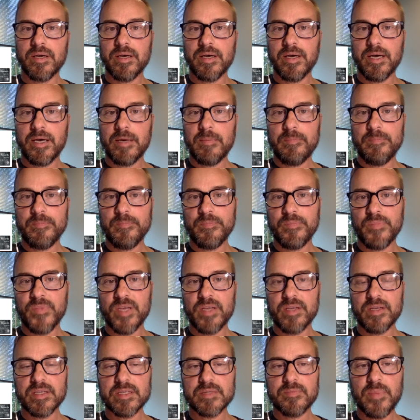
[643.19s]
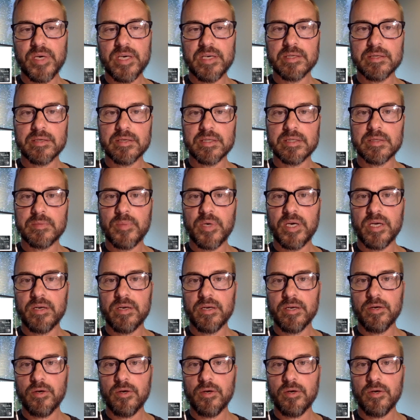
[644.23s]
I think it's based on spend.